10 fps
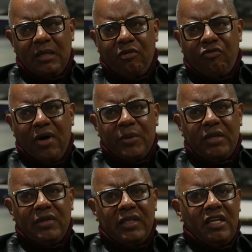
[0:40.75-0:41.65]
before I would
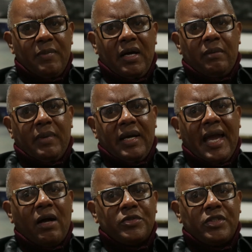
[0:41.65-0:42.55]
even leave my
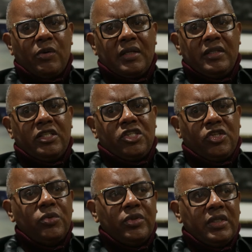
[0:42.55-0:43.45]
house to go out there and
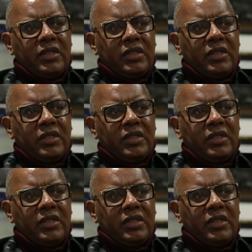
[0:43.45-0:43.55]
shoot.